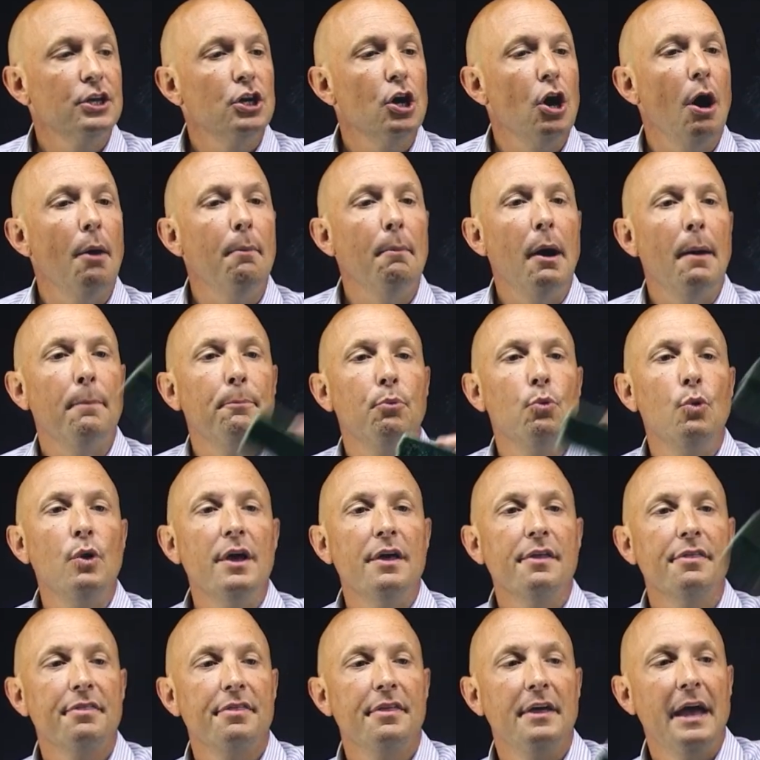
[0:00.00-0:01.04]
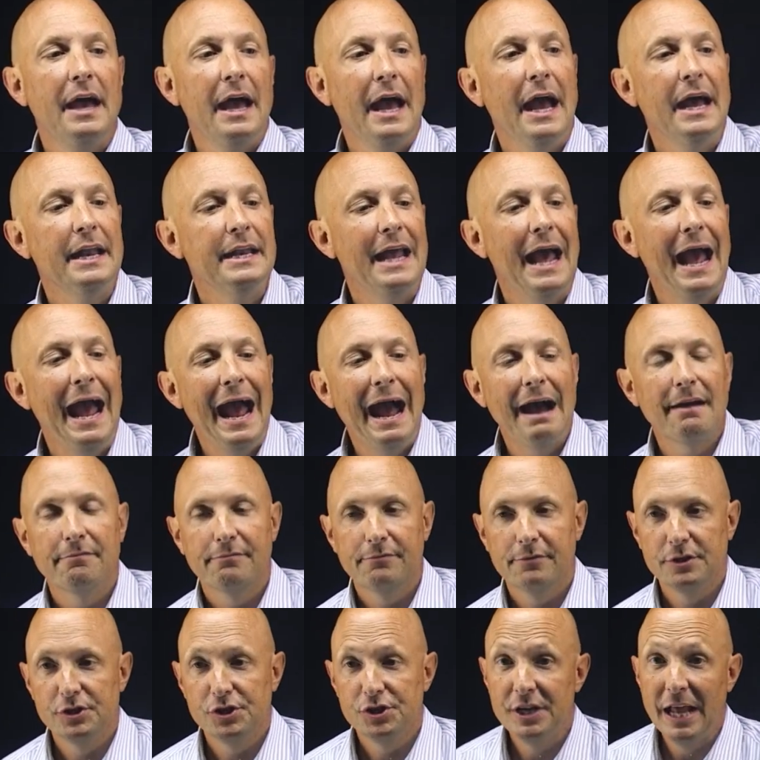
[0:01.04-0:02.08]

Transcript: come up with an average.